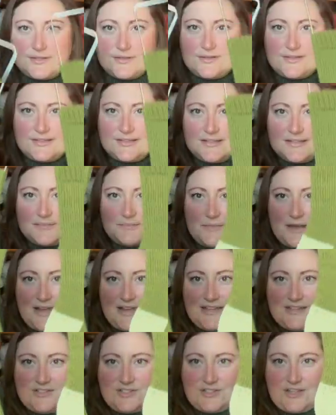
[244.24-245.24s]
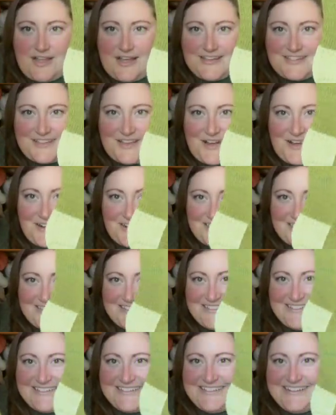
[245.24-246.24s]
this is my July socks.
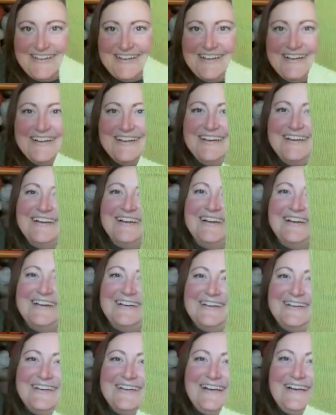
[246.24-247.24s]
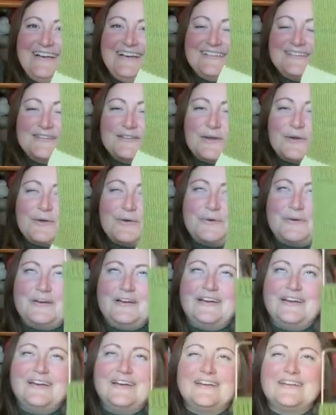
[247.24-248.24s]
So
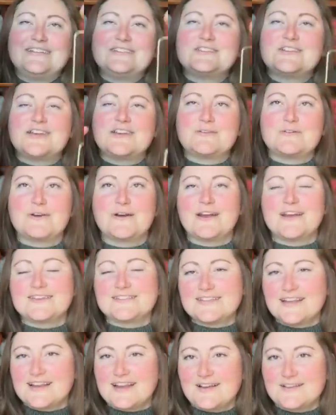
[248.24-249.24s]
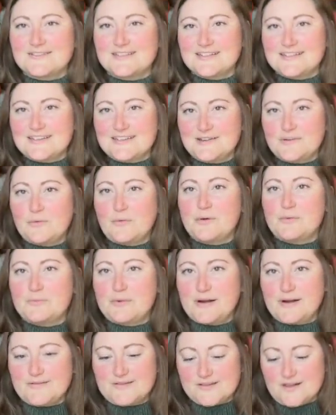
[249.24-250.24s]
in January, I set out to knit 1
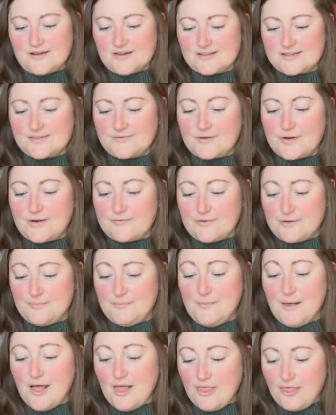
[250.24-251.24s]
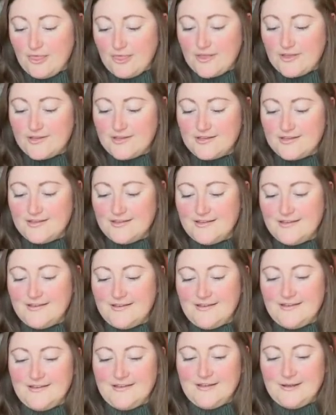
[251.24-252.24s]
pair of socks for every month.
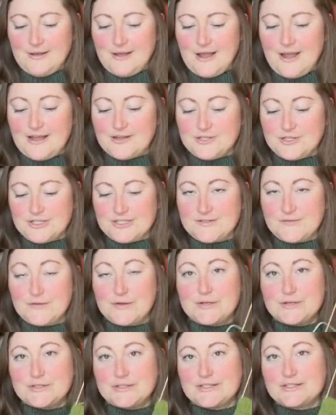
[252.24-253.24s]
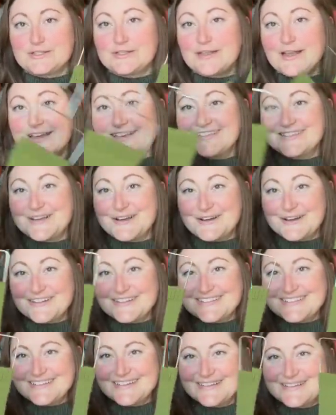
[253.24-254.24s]
I just finished the July
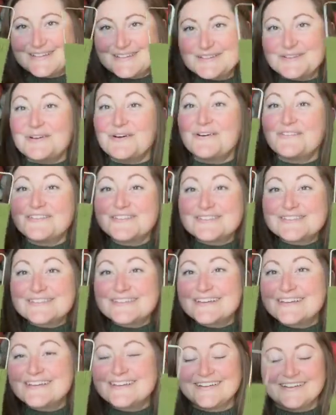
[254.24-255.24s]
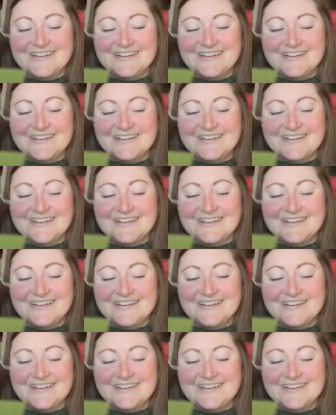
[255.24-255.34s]
socks, so obviously,